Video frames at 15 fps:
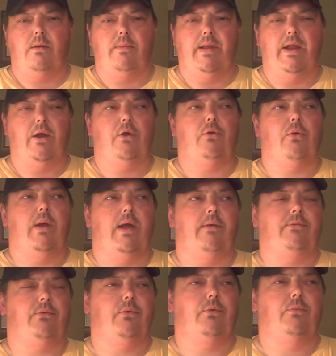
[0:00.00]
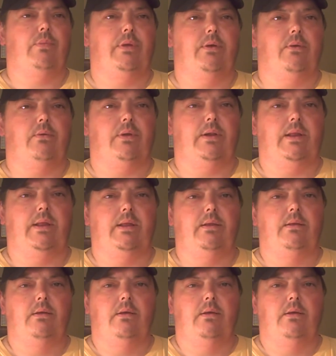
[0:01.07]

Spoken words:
aircraft group build that he